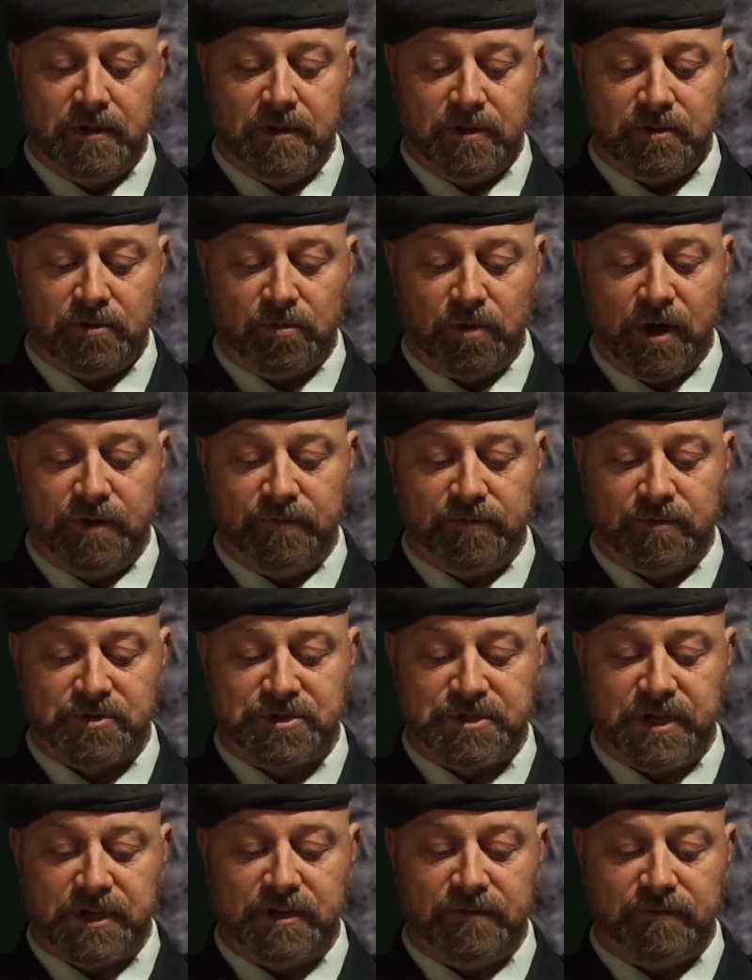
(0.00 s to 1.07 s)
the Rifles,
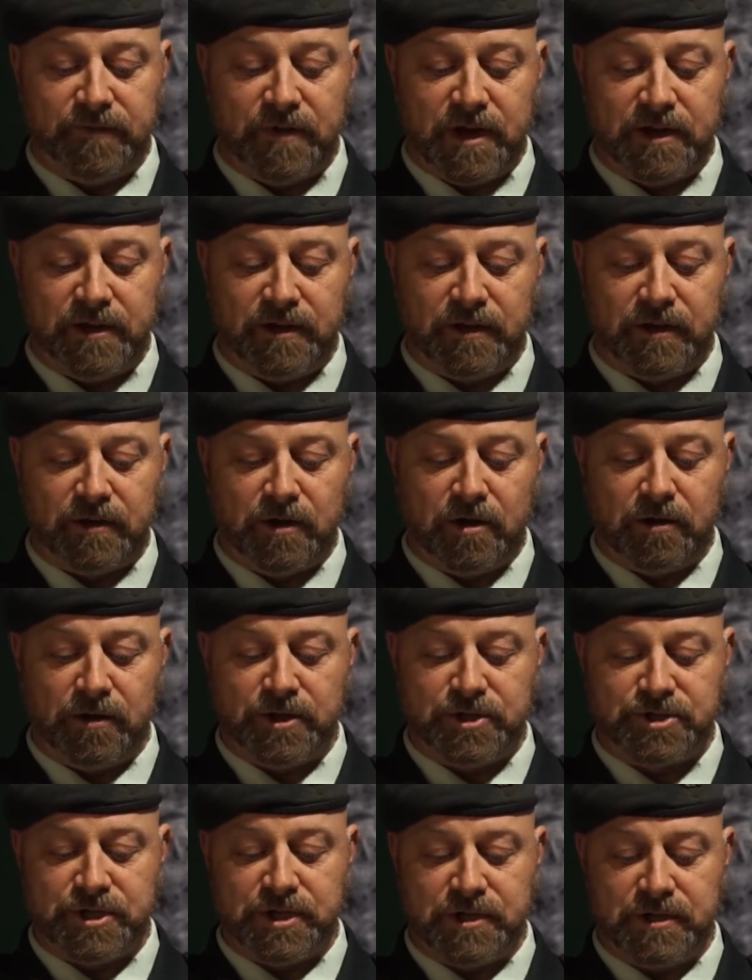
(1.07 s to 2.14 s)
dignified in
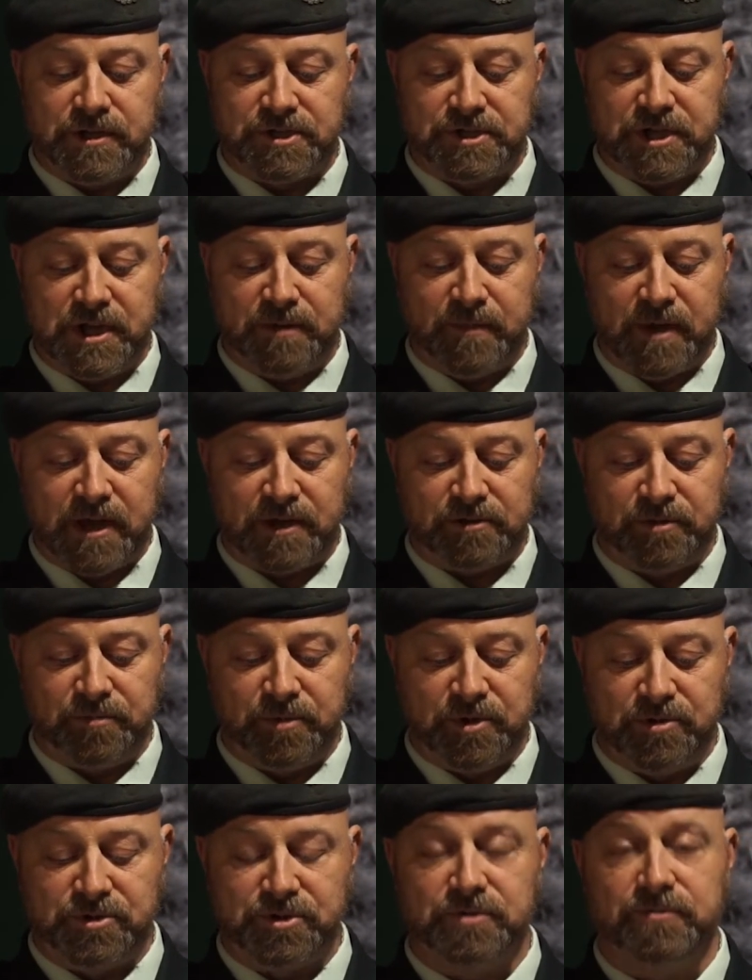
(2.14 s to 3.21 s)
acknowledging the same
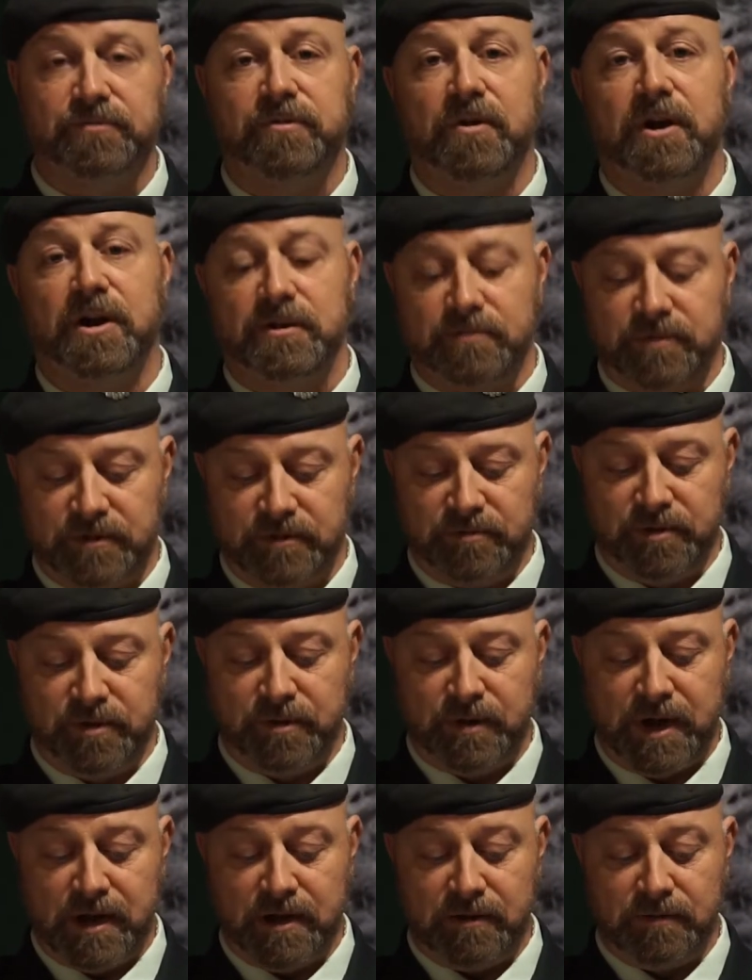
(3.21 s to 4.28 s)
attributes who fought with
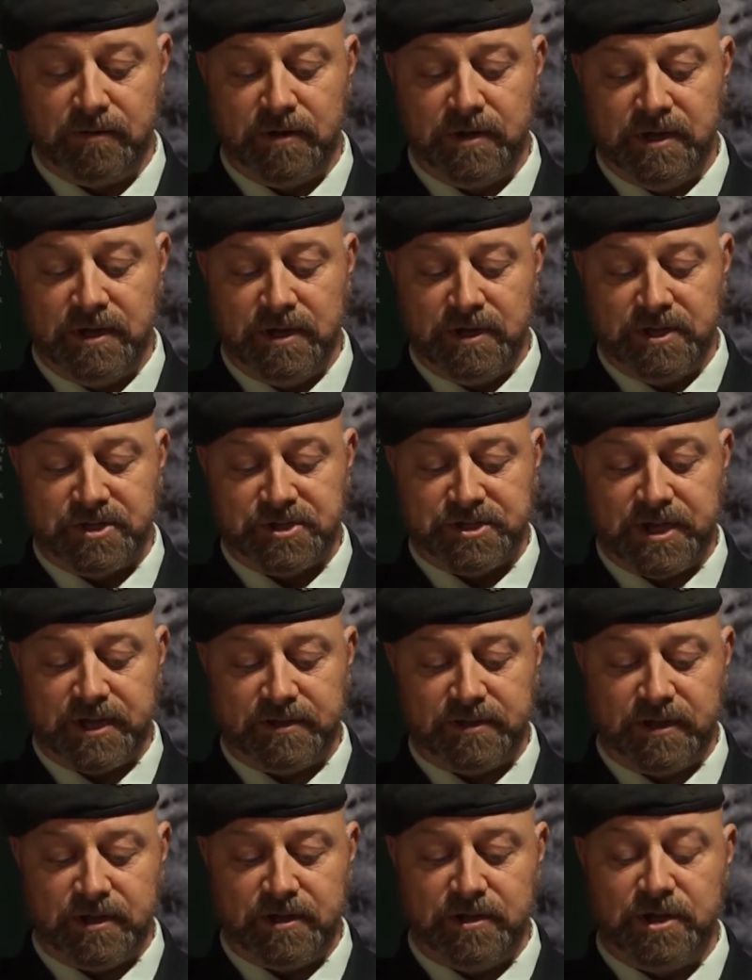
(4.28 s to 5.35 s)
Louis set
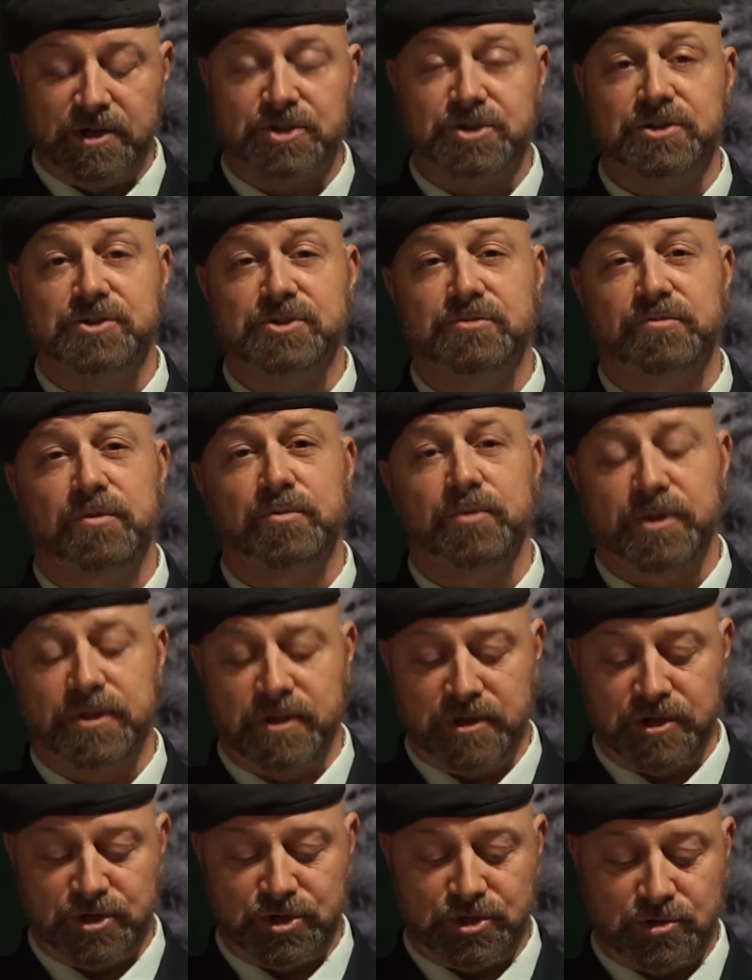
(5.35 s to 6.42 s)
the conditions for
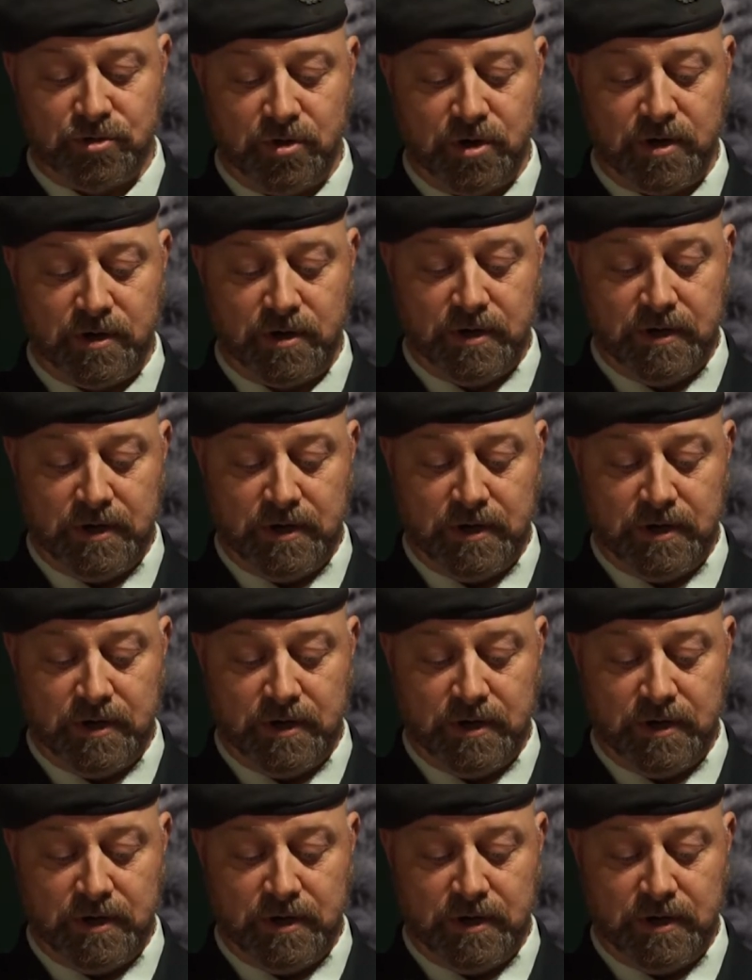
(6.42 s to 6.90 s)
within a short